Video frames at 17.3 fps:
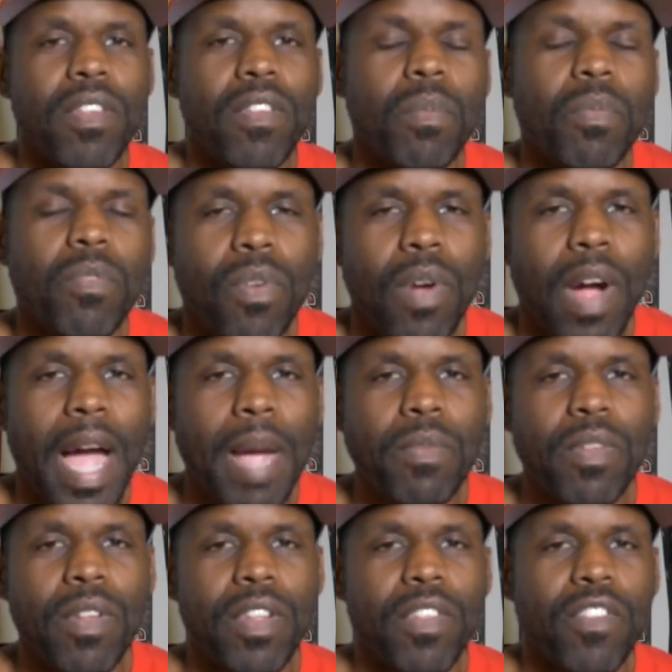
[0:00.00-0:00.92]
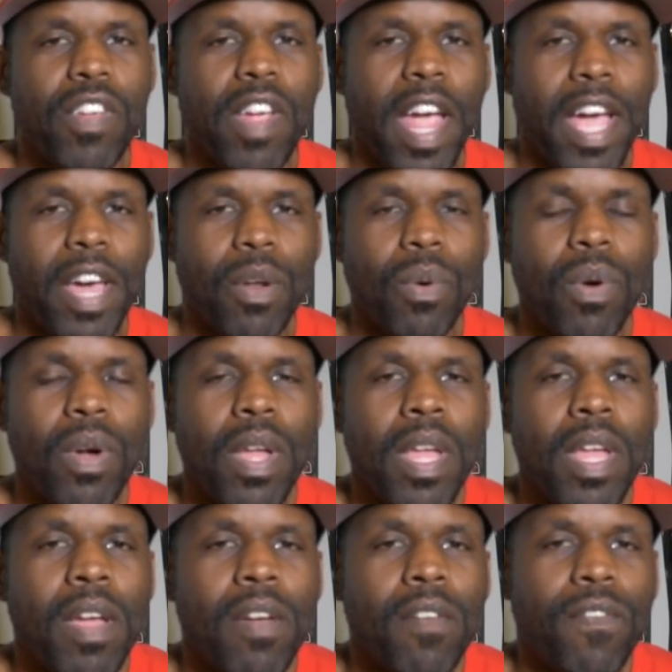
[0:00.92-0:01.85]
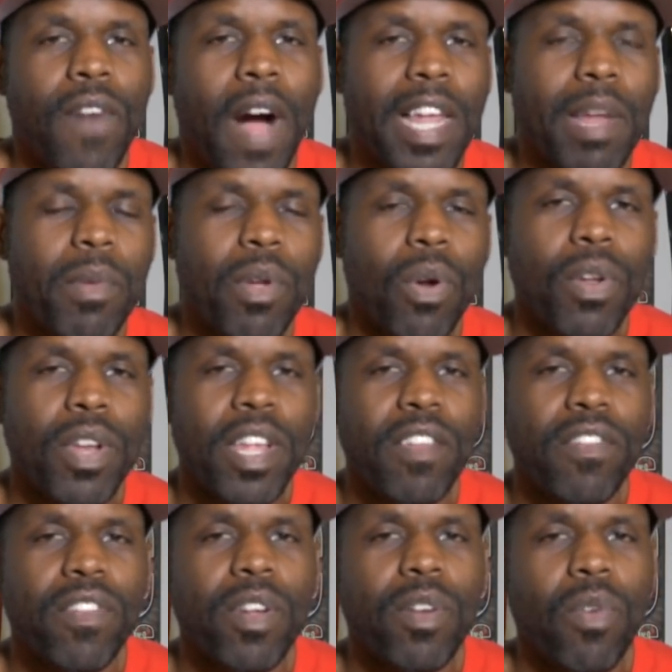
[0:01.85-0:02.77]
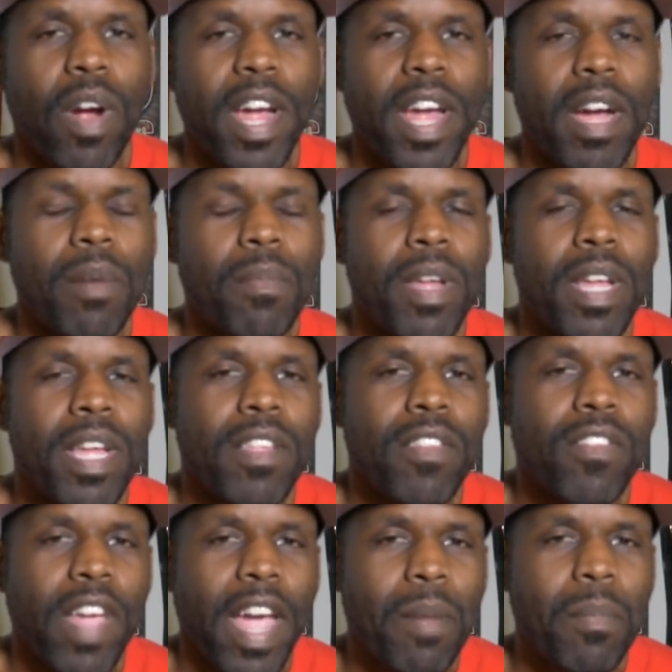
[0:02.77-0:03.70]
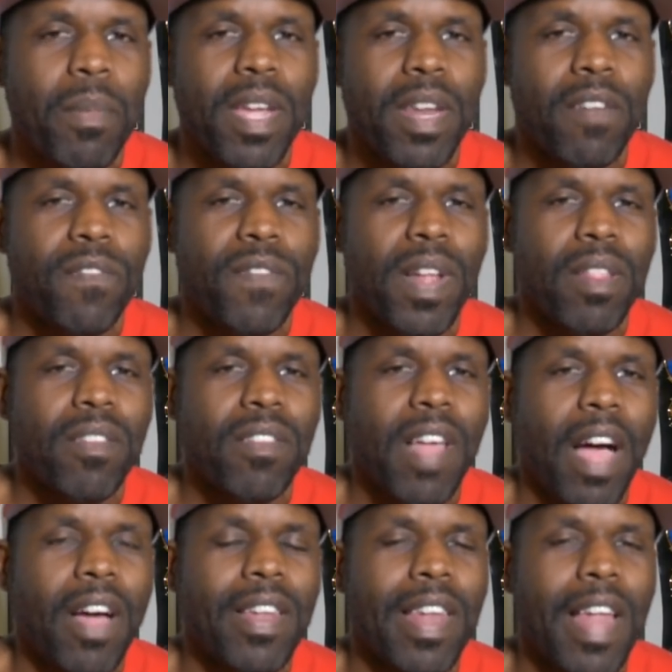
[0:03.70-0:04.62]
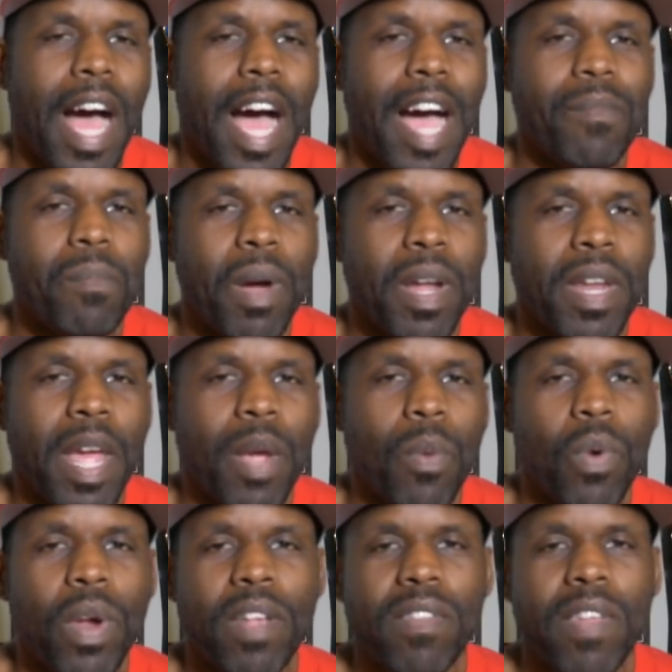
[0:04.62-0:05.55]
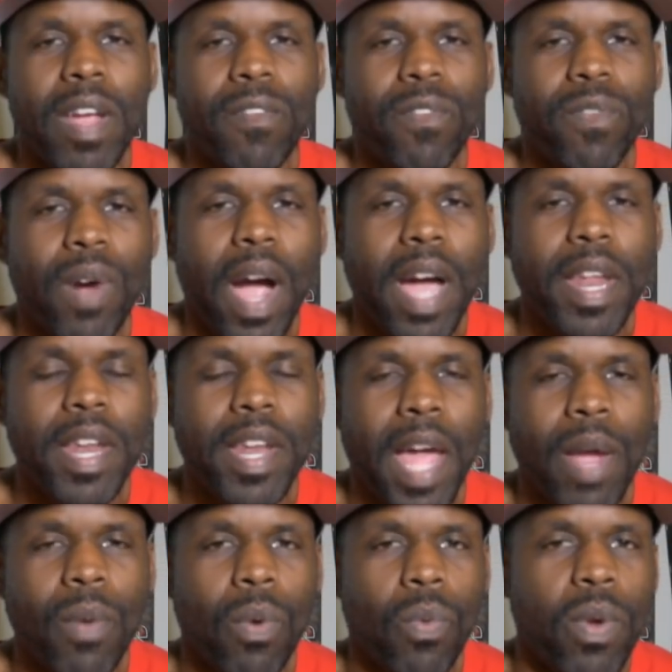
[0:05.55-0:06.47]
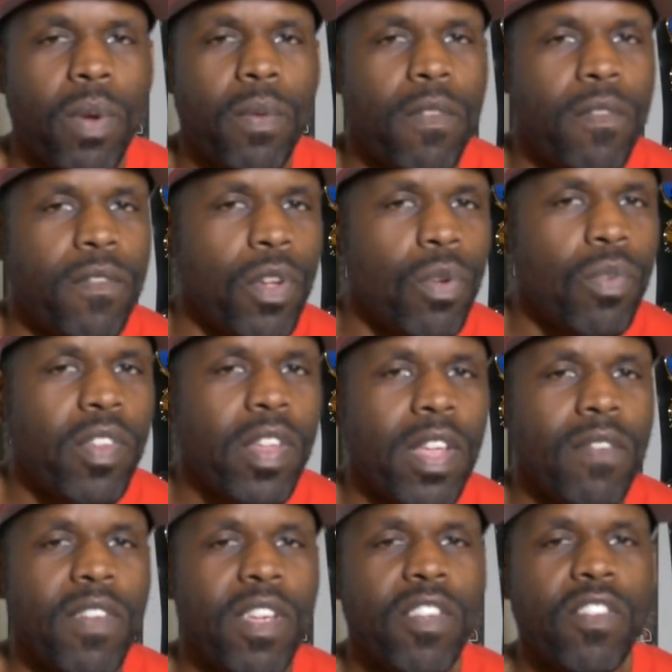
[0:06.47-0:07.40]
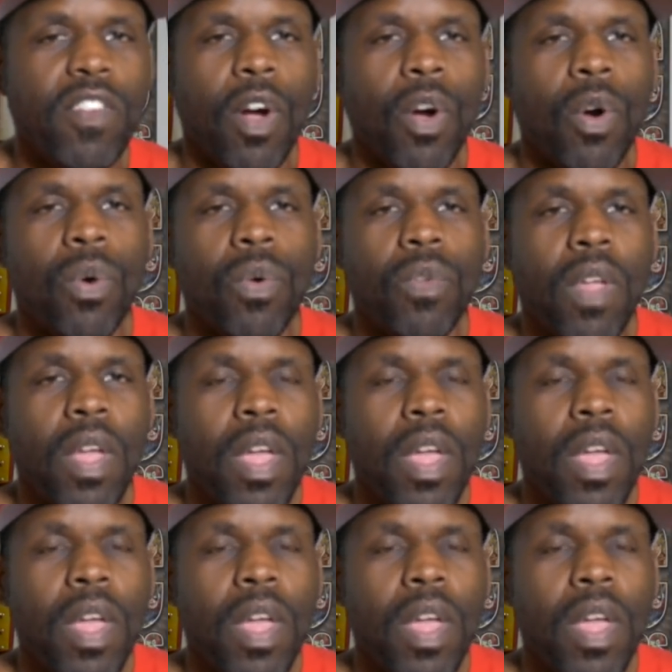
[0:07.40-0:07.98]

subscribe to the channel. Follow me on Instagram. Check me and the fellas out live Monday, Wednesday, and Friday night where we review T V shows.